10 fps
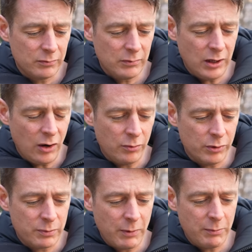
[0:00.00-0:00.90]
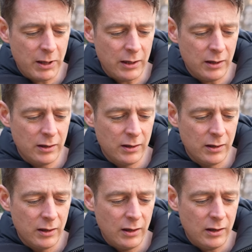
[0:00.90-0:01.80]
you know, was maybe
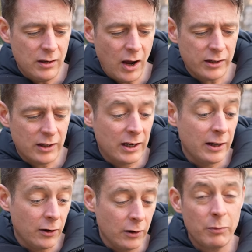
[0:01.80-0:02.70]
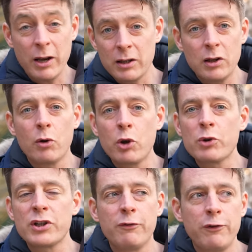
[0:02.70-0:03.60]
not clear, but you know, you
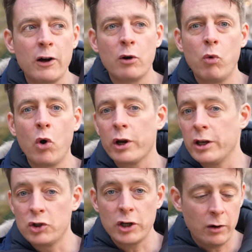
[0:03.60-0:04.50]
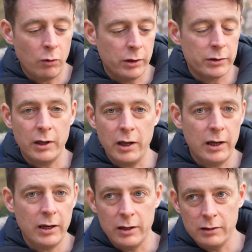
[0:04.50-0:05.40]
always have fog of war in general,
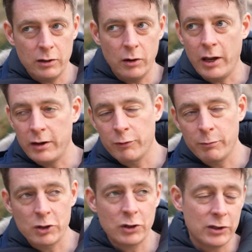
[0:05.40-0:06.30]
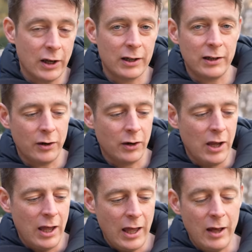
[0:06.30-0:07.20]
and you know, a lot of information is not clear
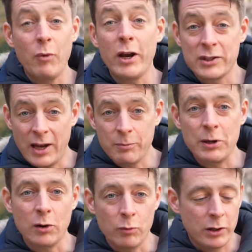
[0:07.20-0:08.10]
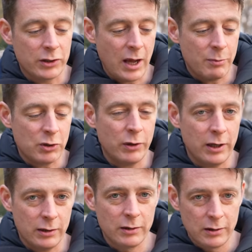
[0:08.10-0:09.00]
when it's happening in real time. It's only
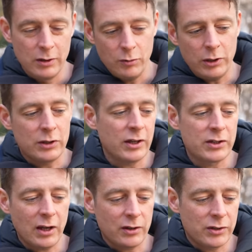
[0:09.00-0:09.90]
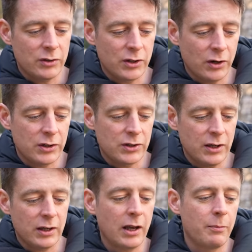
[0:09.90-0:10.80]
in the dust settles you start to see,
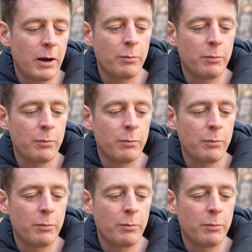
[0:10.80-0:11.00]
get a better